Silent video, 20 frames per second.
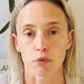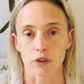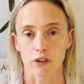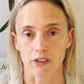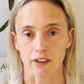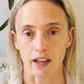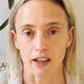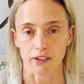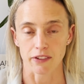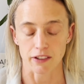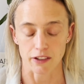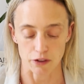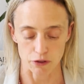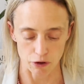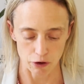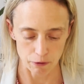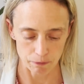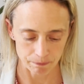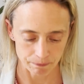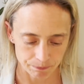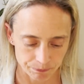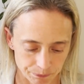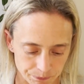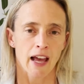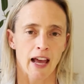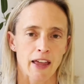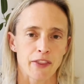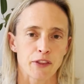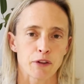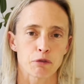with Down syndrome?
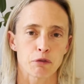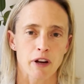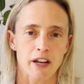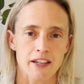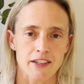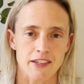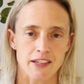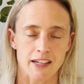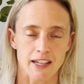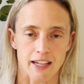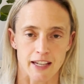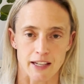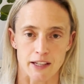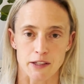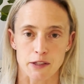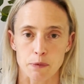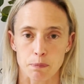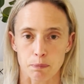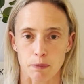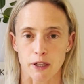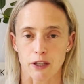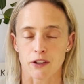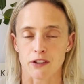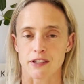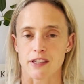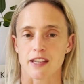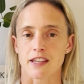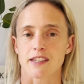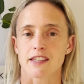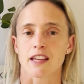And the reason is because
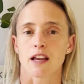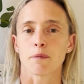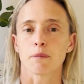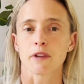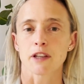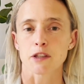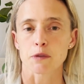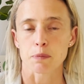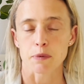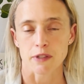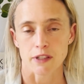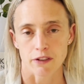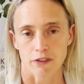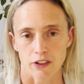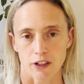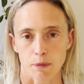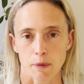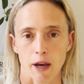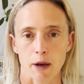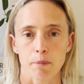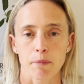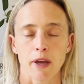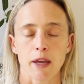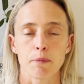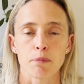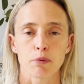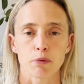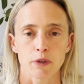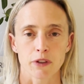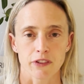there's something specific about
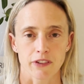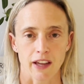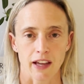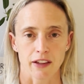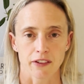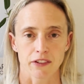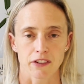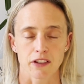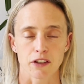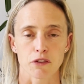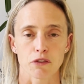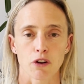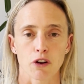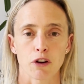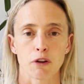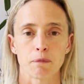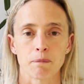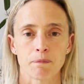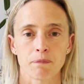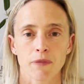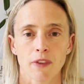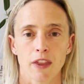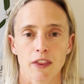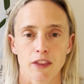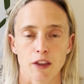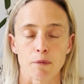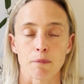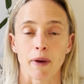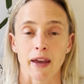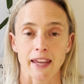people with Down syndrome
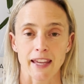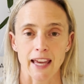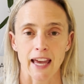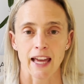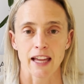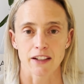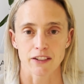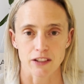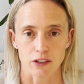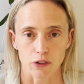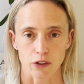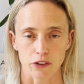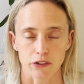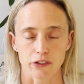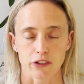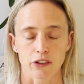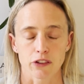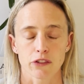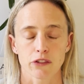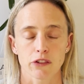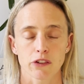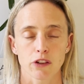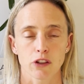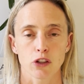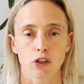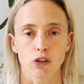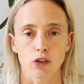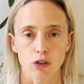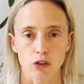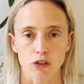that make antioxidants
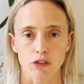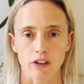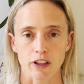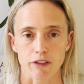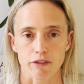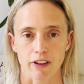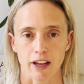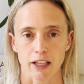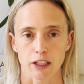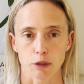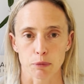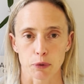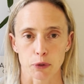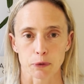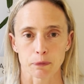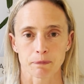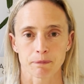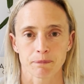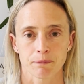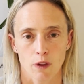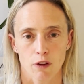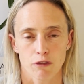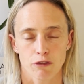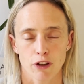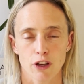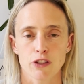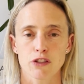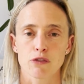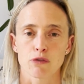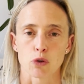hugely valuable.
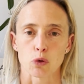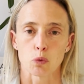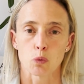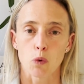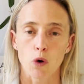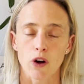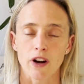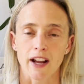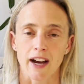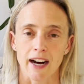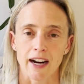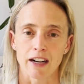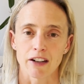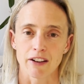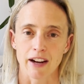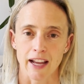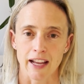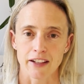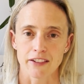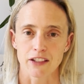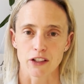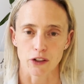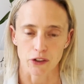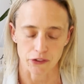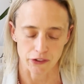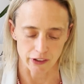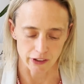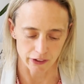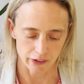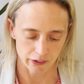First of all, what are
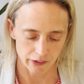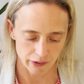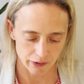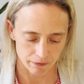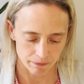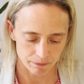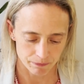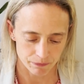antioxidants?